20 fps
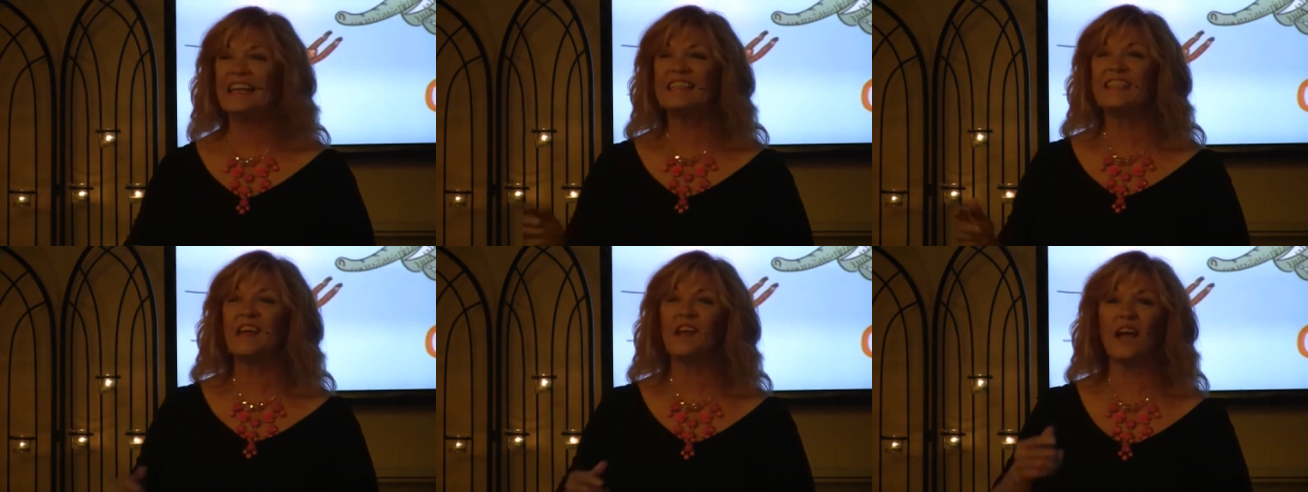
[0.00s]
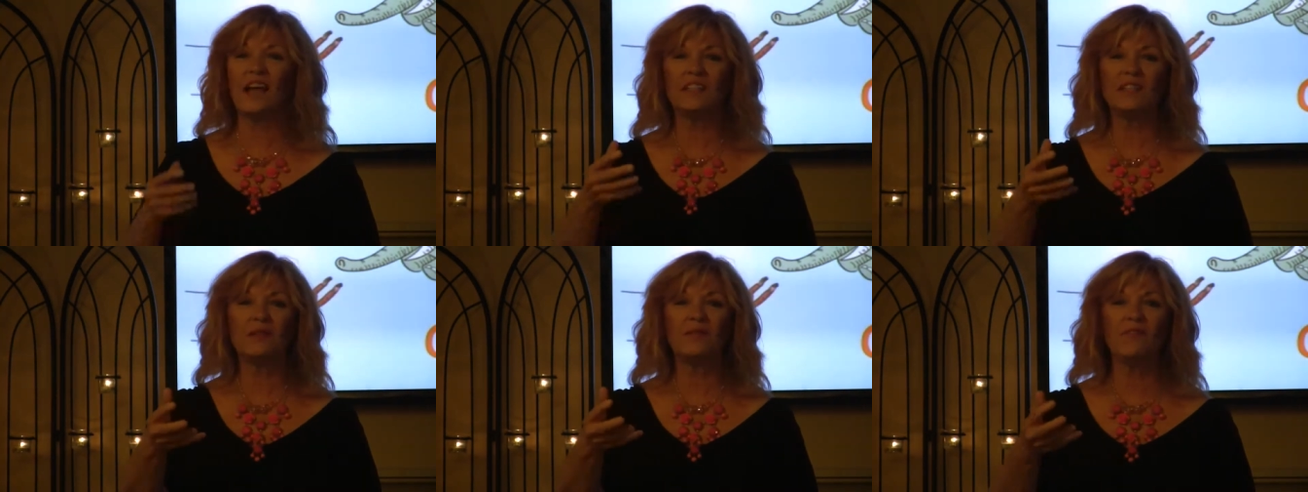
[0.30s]
because i
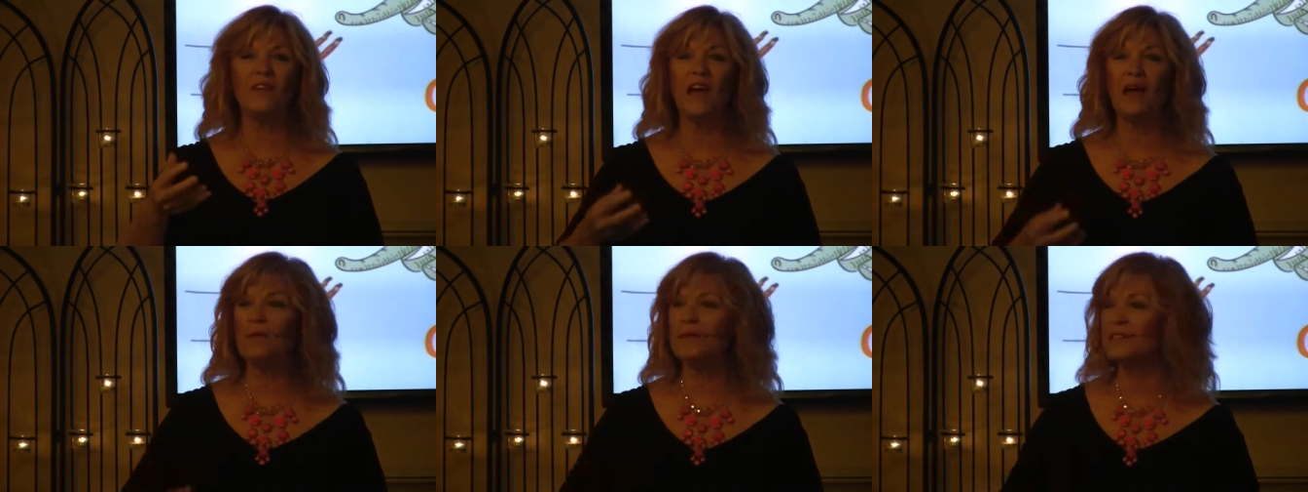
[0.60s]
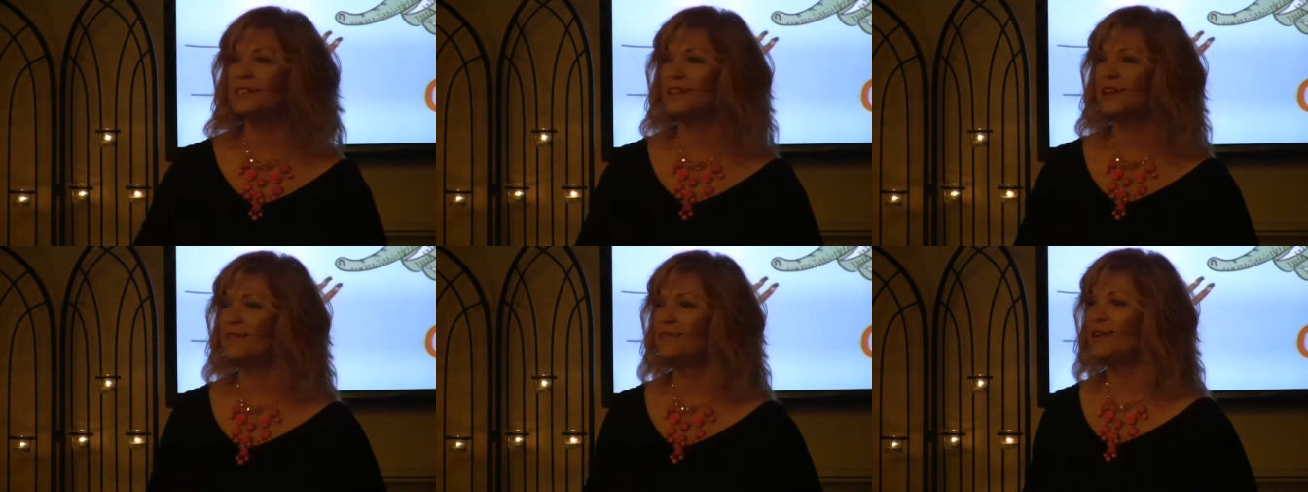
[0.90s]
got some family
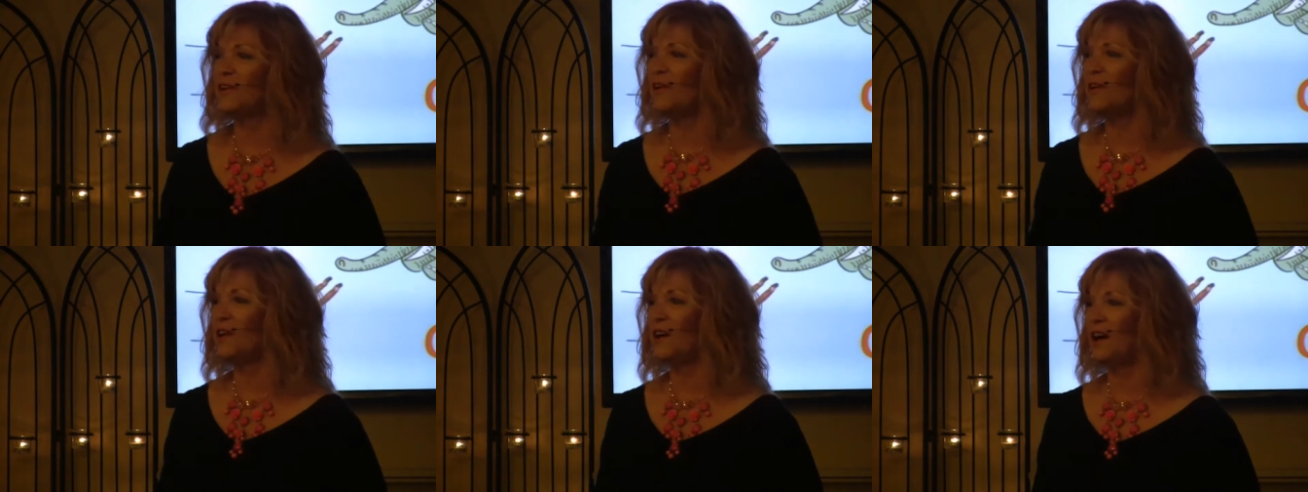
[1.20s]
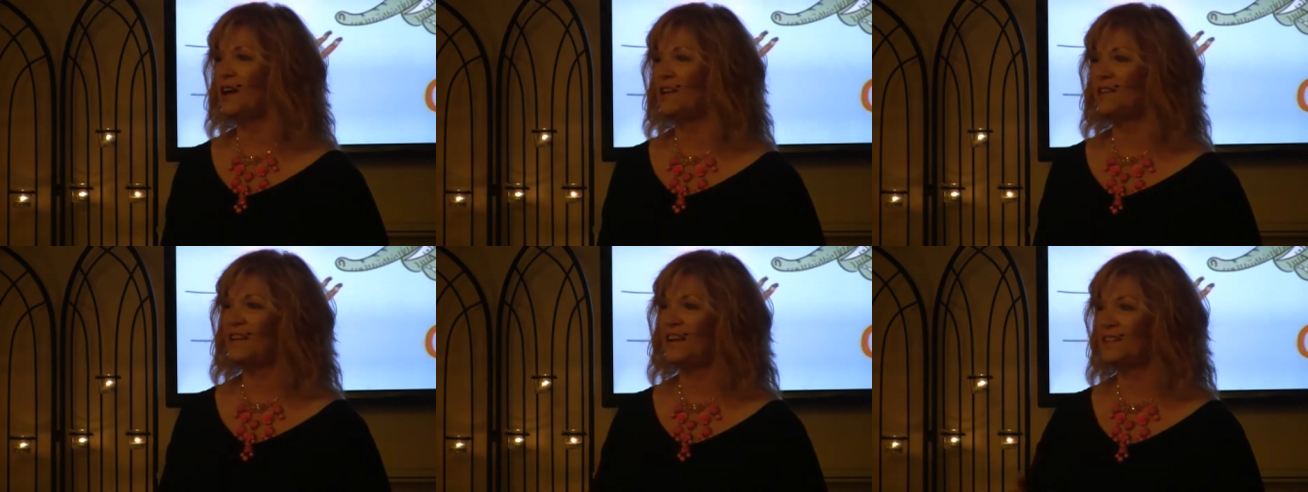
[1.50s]
stuff going
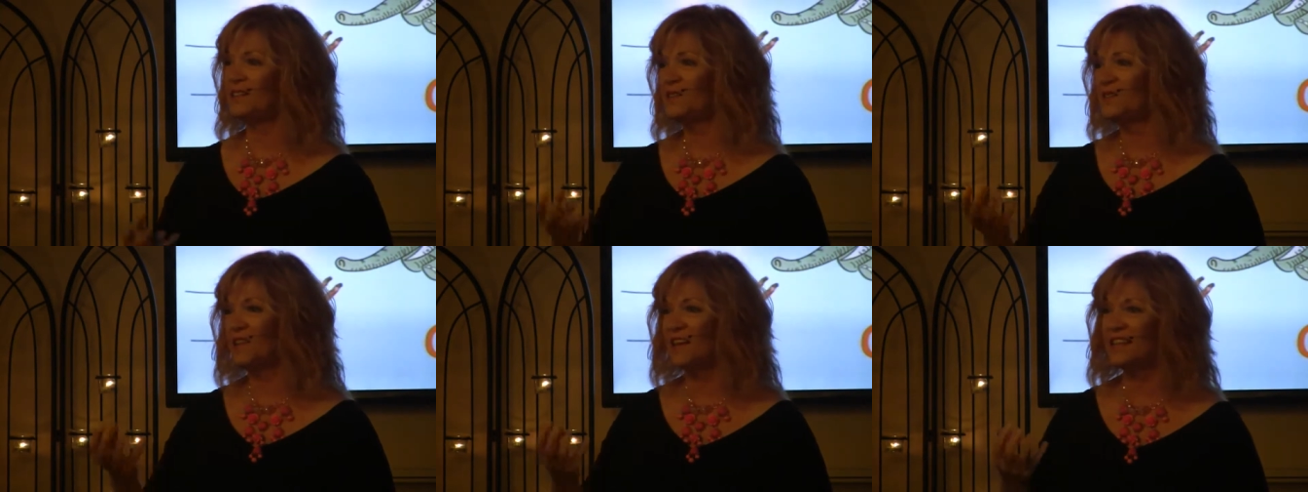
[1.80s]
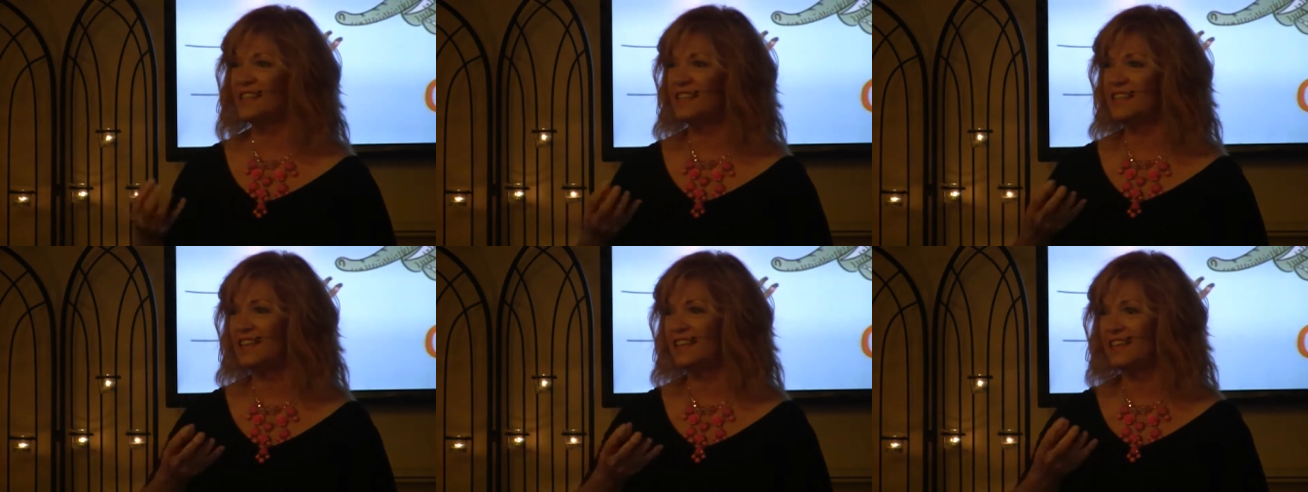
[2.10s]
on around some
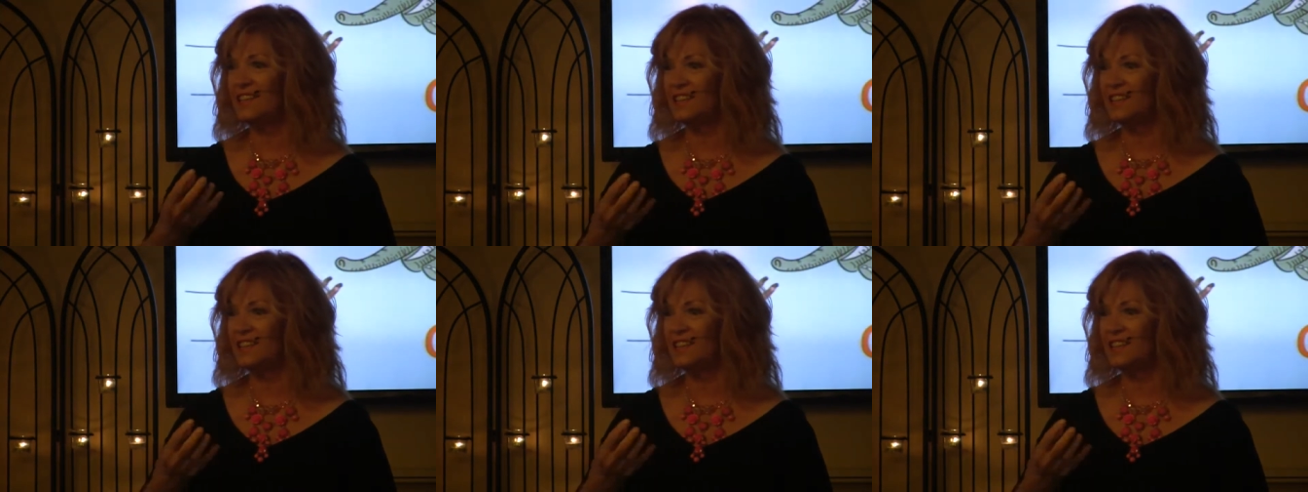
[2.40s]
custody